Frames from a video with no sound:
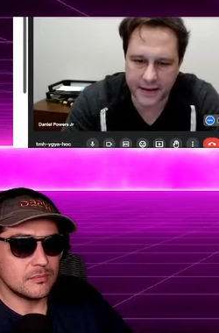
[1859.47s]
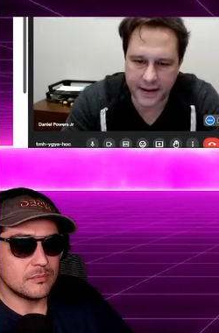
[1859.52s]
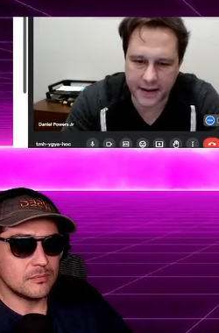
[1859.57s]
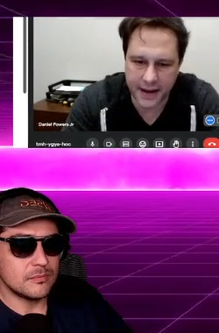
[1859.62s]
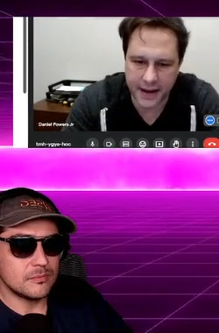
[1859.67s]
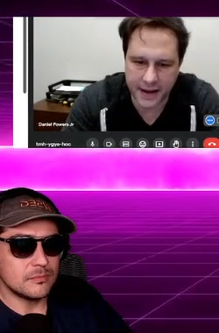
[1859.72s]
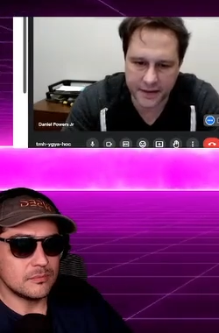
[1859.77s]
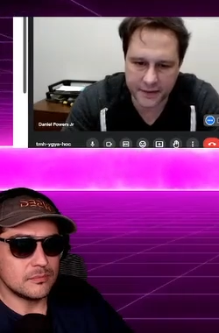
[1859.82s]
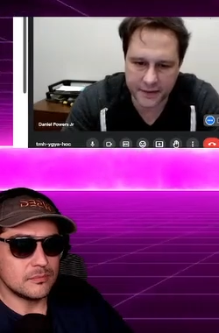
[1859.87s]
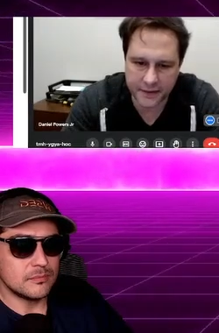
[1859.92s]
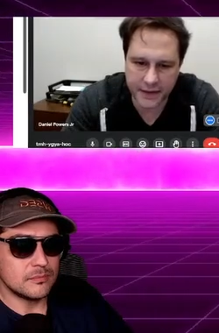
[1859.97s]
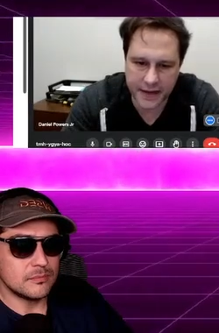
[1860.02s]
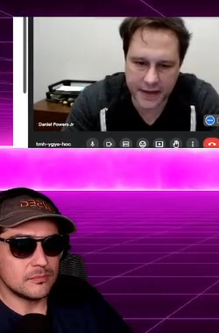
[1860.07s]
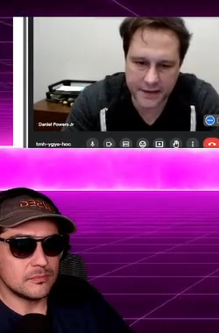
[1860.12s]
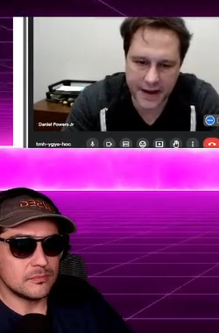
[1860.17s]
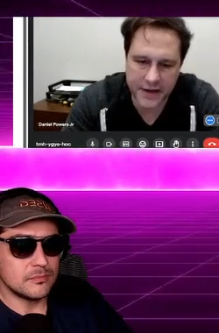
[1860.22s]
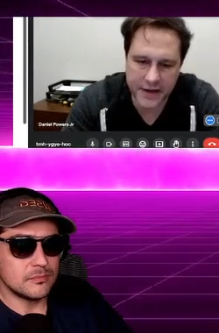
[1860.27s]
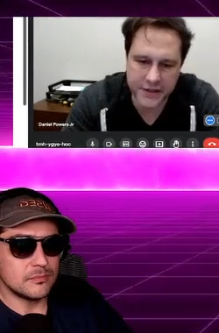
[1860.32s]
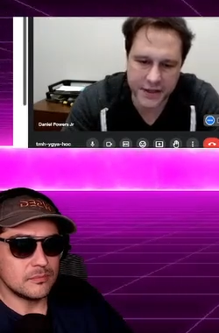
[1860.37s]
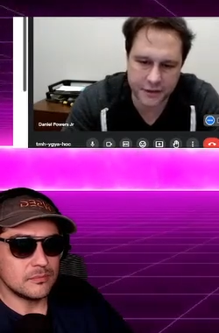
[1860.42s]
Speaker 1: it got it
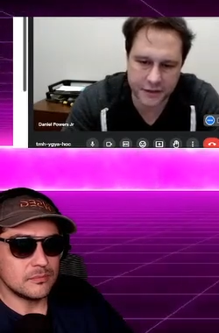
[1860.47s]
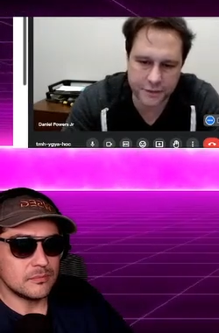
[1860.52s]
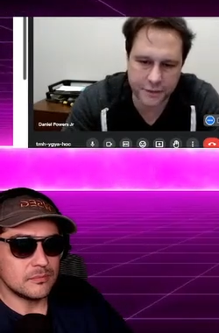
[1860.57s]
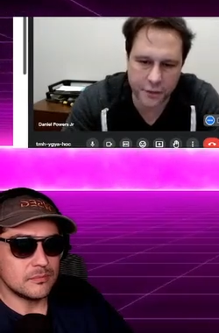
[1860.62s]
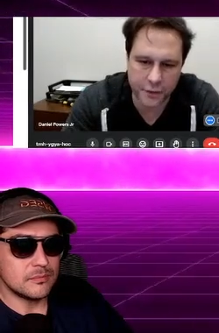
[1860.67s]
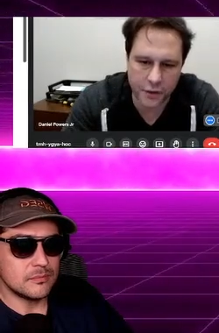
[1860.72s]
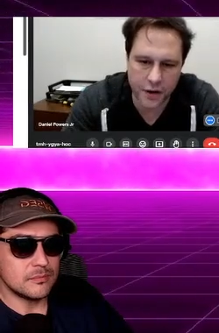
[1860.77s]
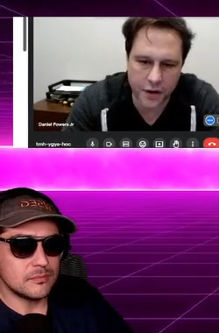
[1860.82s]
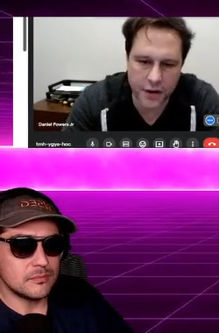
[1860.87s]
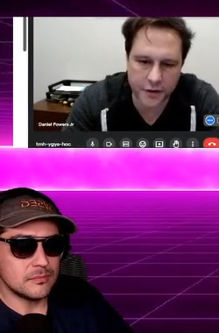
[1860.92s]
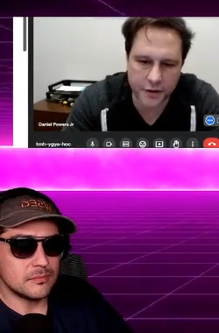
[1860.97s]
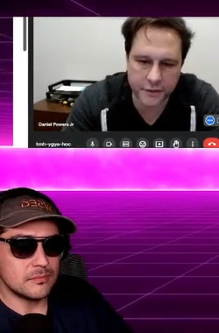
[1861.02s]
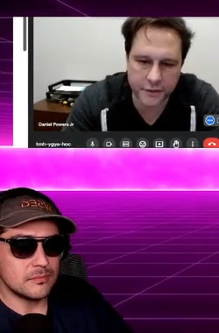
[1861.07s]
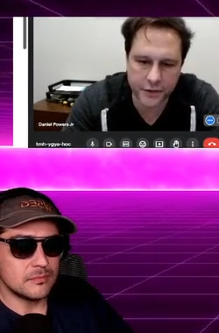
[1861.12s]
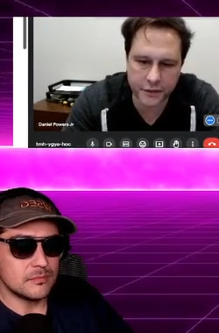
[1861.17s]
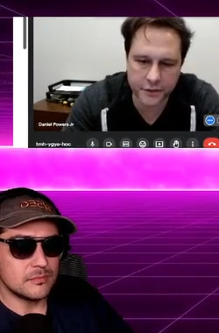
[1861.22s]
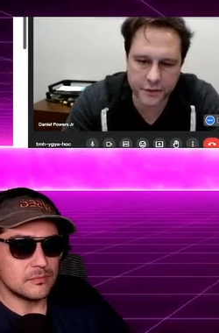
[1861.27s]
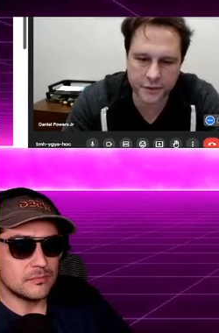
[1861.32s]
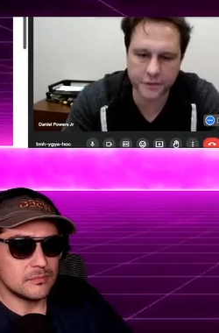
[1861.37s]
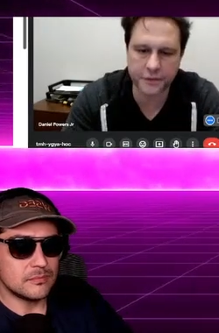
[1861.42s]
actually has 400
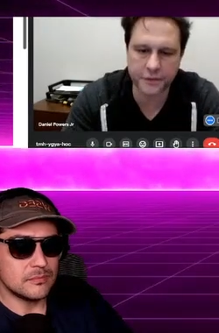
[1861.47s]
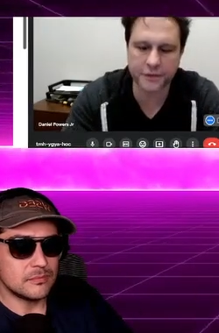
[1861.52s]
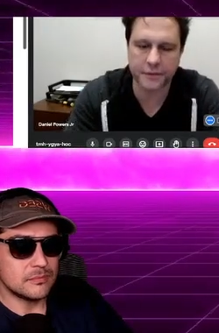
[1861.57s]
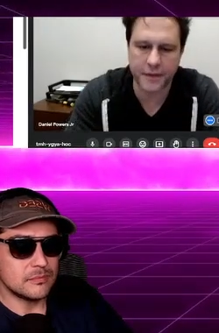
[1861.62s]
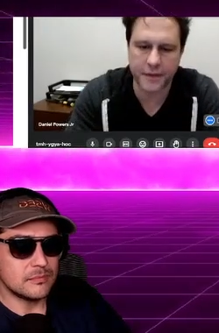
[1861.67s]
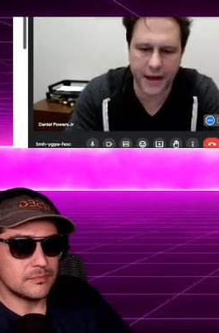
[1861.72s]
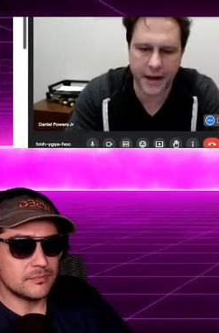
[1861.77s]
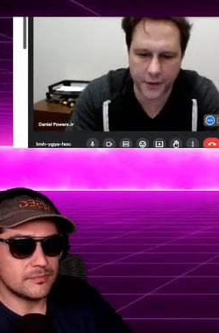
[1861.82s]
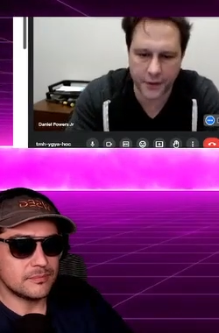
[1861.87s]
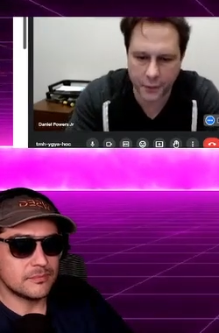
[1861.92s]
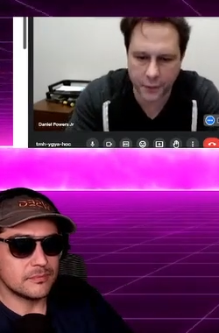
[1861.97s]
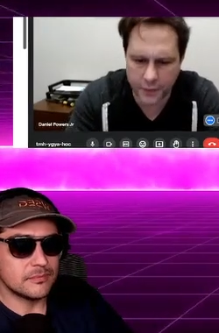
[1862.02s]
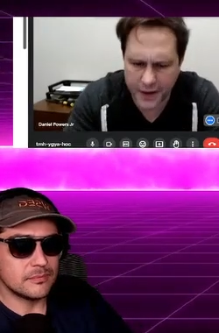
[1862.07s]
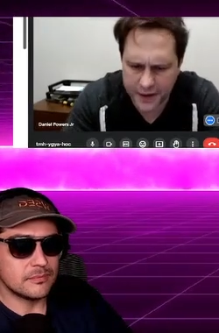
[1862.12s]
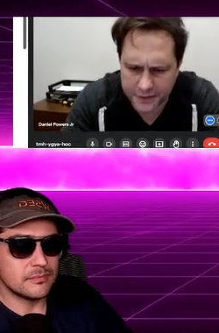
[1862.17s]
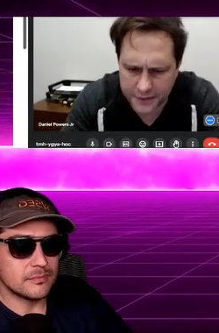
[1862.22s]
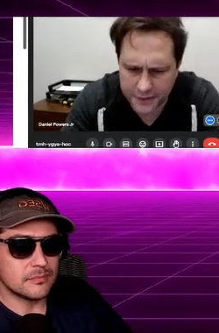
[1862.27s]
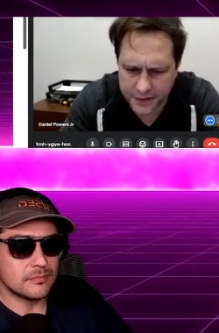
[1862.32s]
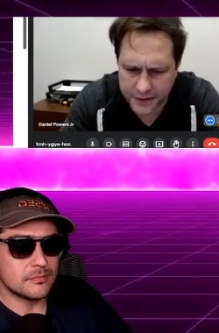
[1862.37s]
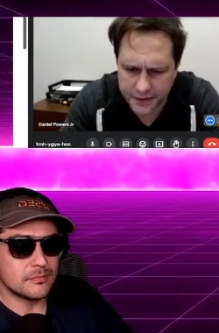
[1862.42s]
views. I don't know why
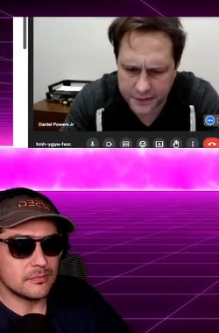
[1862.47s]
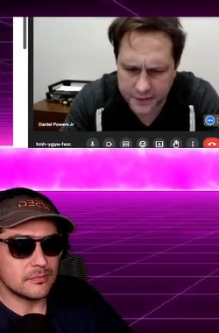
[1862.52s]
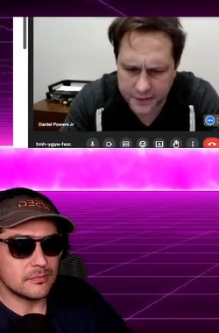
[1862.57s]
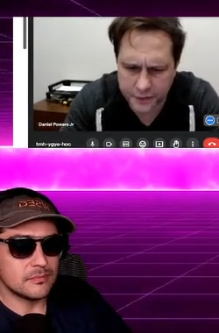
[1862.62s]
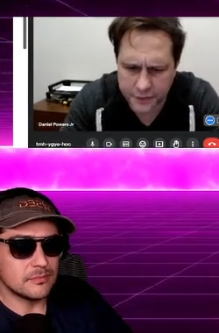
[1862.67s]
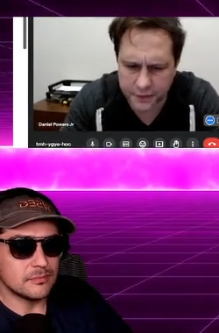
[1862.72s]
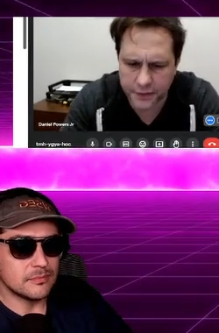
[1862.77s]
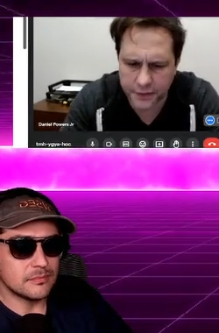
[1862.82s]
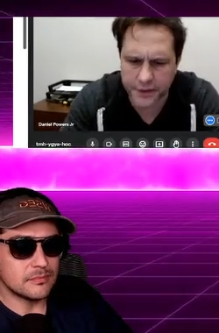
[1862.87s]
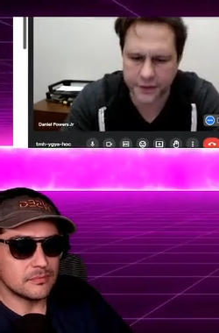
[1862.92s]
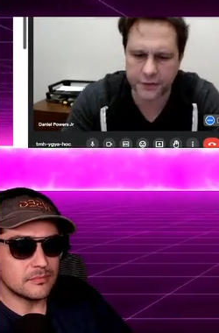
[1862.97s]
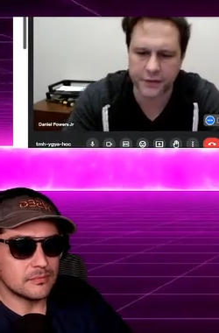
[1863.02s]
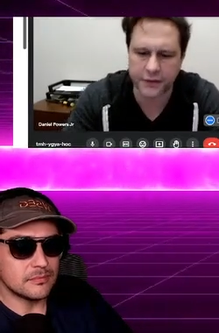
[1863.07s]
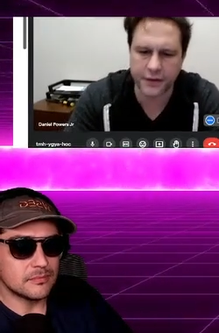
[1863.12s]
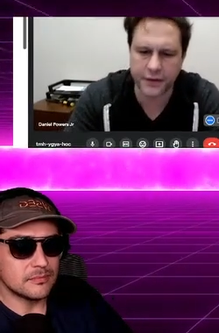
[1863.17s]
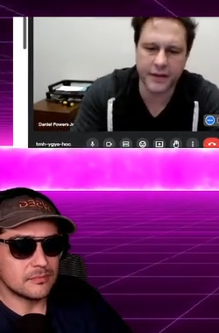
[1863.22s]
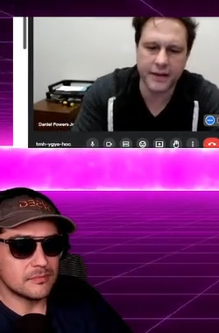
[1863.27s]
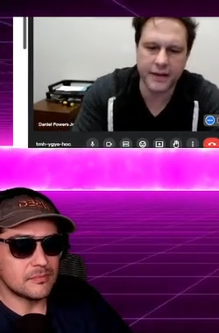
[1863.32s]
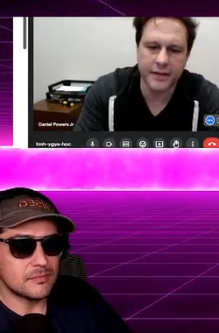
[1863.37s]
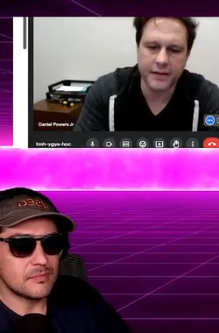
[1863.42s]
it's saying
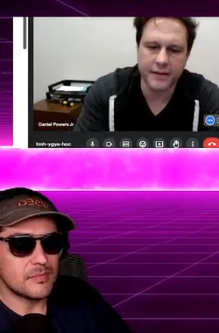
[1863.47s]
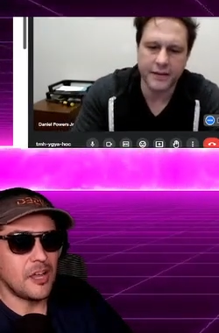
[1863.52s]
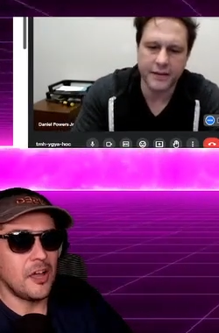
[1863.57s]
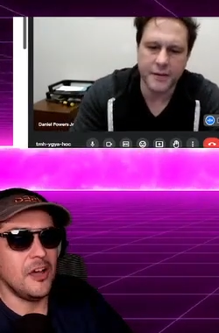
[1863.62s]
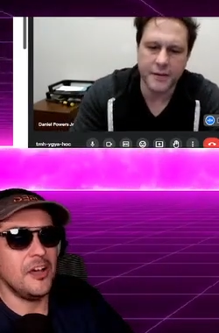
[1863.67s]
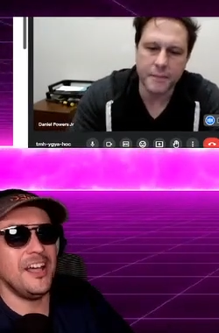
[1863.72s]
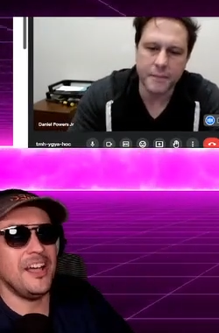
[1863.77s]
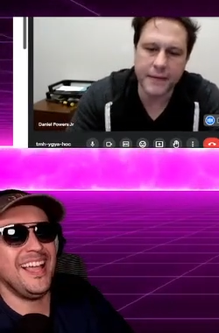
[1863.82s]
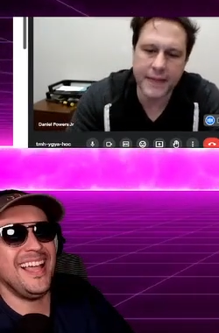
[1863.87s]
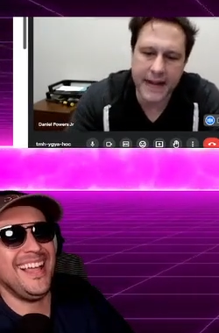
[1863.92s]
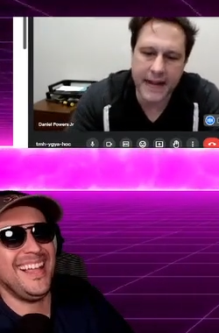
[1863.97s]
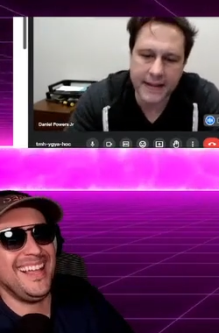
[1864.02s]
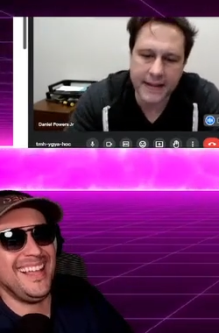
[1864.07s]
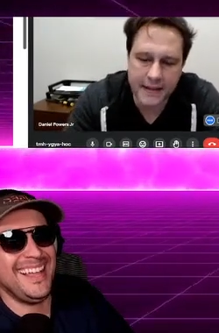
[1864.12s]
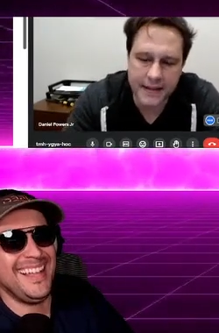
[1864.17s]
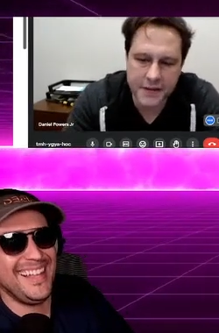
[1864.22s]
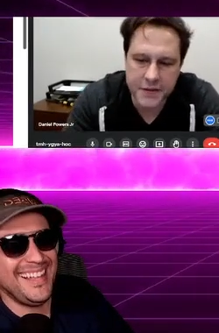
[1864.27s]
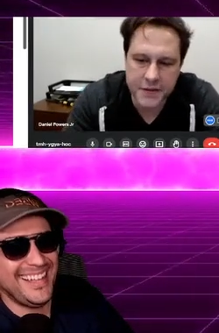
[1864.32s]
233, oh. but that thing